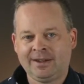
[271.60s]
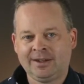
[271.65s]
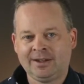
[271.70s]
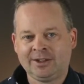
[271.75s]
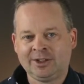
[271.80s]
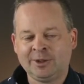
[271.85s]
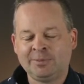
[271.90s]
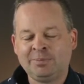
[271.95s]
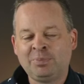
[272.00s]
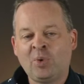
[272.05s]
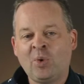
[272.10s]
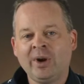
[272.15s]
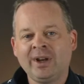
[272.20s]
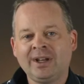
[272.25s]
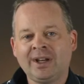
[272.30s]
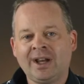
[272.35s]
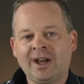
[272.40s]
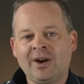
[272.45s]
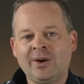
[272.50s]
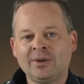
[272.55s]
to point
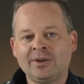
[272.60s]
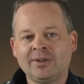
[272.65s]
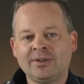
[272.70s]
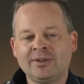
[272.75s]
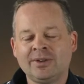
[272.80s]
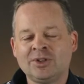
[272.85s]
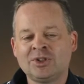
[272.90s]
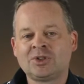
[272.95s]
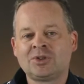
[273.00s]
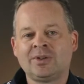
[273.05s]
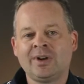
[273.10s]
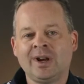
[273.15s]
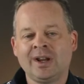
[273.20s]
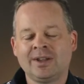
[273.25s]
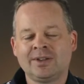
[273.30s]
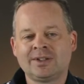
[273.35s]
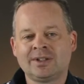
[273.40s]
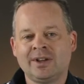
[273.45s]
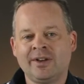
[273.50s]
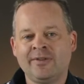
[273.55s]
out the
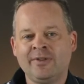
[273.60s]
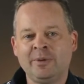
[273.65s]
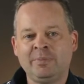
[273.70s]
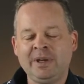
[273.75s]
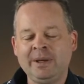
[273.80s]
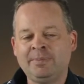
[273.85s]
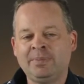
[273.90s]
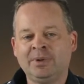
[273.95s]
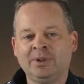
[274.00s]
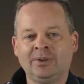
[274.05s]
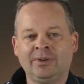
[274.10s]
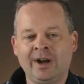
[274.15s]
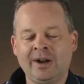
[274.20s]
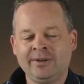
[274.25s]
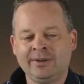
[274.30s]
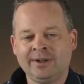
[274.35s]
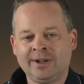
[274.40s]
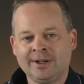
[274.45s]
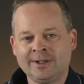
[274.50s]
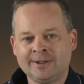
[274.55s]
strengths of the people
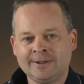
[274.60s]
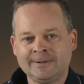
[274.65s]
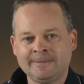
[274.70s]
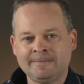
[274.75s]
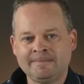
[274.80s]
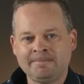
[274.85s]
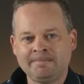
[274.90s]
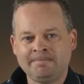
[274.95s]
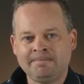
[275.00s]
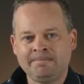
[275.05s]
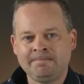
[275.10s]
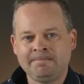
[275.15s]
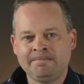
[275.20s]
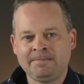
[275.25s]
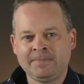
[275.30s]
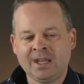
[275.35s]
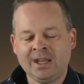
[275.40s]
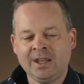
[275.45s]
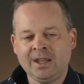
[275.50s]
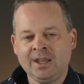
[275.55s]
around us,
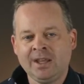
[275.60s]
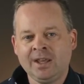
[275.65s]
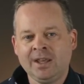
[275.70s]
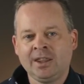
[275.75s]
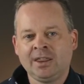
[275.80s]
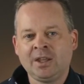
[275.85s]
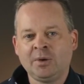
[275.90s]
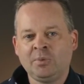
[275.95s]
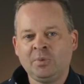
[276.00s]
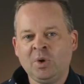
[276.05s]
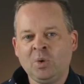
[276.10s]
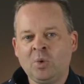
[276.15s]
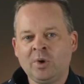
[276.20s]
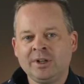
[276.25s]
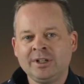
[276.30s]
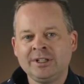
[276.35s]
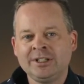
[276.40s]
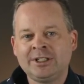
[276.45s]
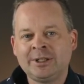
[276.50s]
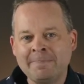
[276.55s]
that we
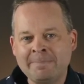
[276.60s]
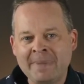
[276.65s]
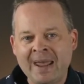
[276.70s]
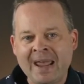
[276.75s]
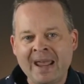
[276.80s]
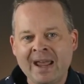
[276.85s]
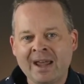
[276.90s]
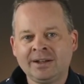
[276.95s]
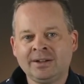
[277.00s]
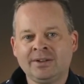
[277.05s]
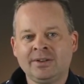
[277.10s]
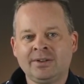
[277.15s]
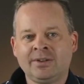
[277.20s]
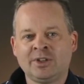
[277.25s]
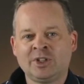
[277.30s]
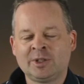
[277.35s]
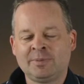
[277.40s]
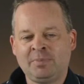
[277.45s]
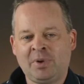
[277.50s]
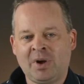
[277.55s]
wouldn't demand the
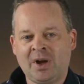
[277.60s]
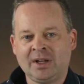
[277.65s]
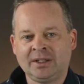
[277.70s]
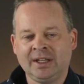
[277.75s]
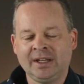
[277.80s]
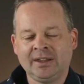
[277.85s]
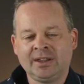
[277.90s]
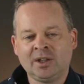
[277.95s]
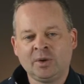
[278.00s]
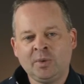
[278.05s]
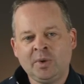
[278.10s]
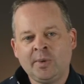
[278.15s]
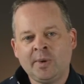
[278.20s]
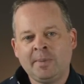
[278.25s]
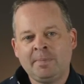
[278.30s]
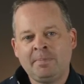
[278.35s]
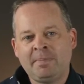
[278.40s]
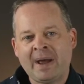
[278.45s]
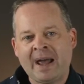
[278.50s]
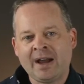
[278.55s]
spotlight, that we
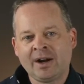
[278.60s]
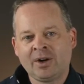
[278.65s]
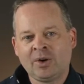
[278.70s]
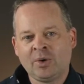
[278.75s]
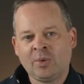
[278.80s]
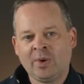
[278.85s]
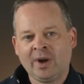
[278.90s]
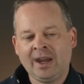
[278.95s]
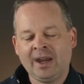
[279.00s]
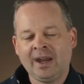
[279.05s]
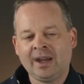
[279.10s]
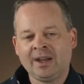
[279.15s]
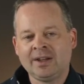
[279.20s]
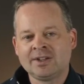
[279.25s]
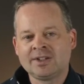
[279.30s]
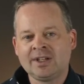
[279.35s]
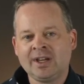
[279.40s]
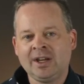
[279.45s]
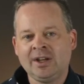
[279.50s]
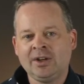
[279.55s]
would back away and
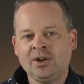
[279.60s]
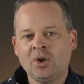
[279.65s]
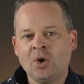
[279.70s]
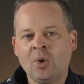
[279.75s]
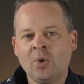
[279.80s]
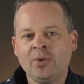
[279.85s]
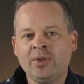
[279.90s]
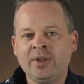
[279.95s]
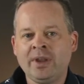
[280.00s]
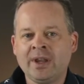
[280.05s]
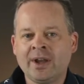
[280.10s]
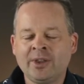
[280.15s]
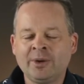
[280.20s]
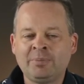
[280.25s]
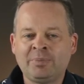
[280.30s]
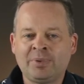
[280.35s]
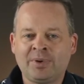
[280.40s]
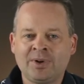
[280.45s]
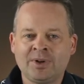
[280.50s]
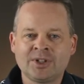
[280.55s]
say, no, the other
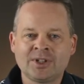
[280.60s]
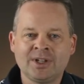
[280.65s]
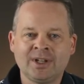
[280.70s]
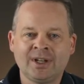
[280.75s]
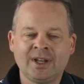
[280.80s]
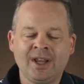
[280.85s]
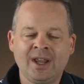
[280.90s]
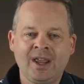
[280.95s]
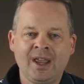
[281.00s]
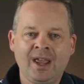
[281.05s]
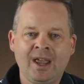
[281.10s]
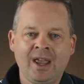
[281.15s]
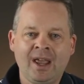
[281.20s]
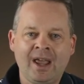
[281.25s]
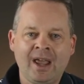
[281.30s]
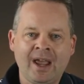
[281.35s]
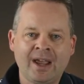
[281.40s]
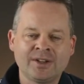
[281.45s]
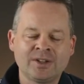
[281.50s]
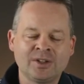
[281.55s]
person
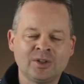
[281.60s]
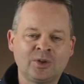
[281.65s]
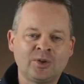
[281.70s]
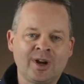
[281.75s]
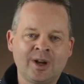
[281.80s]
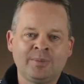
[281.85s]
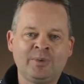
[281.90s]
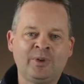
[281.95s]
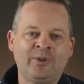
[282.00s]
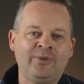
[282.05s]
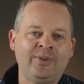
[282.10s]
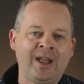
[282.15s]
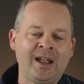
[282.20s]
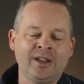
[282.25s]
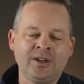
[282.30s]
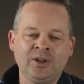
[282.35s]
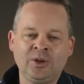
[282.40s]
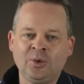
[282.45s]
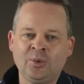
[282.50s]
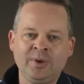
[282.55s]
has incredible
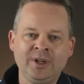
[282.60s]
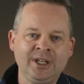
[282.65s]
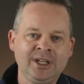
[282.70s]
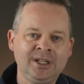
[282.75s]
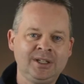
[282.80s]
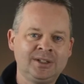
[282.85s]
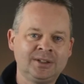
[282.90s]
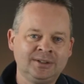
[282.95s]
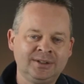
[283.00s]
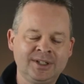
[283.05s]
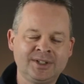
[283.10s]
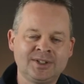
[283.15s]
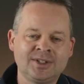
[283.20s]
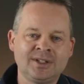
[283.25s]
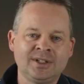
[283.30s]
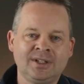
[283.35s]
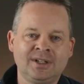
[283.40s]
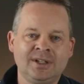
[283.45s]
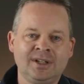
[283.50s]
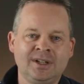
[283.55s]
value. We need to
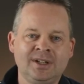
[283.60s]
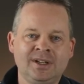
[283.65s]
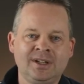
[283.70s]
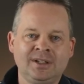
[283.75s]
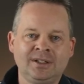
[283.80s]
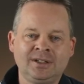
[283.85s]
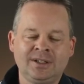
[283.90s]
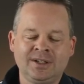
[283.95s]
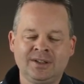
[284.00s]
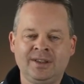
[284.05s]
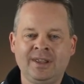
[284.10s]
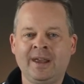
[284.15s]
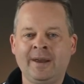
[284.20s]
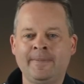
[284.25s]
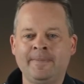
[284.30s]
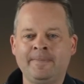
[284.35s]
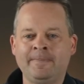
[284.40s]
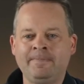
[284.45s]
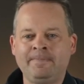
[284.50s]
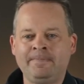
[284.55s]
listen to them.